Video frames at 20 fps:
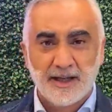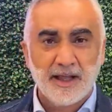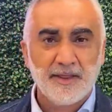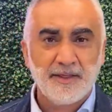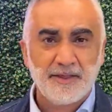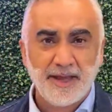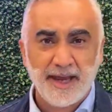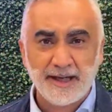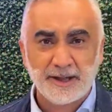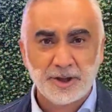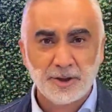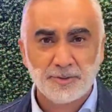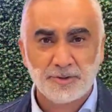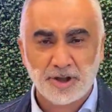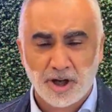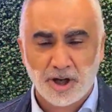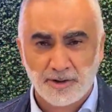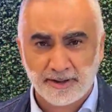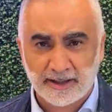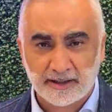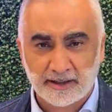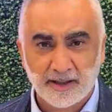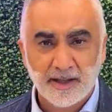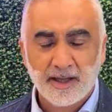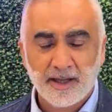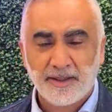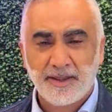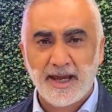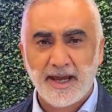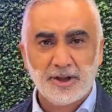Thank you, Tony.
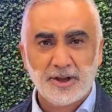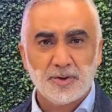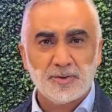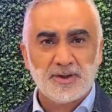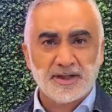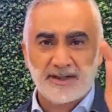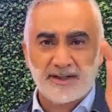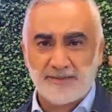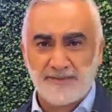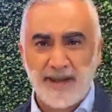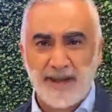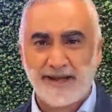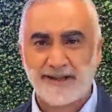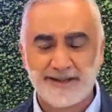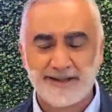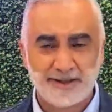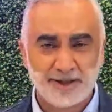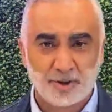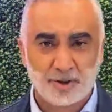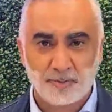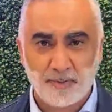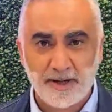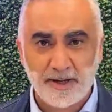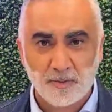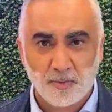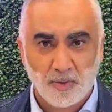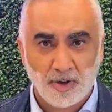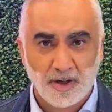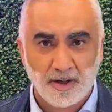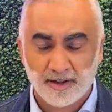Thank you. Suspect is a great
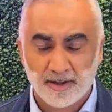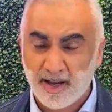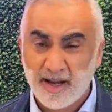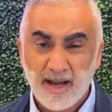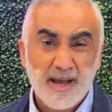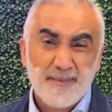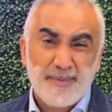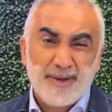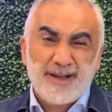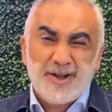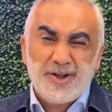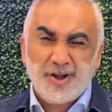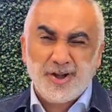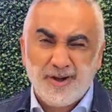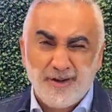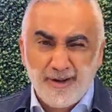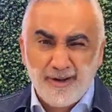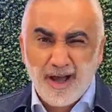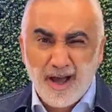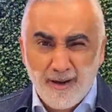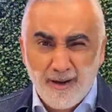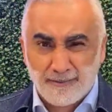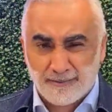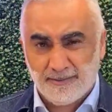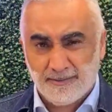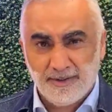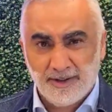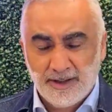word because you don't know.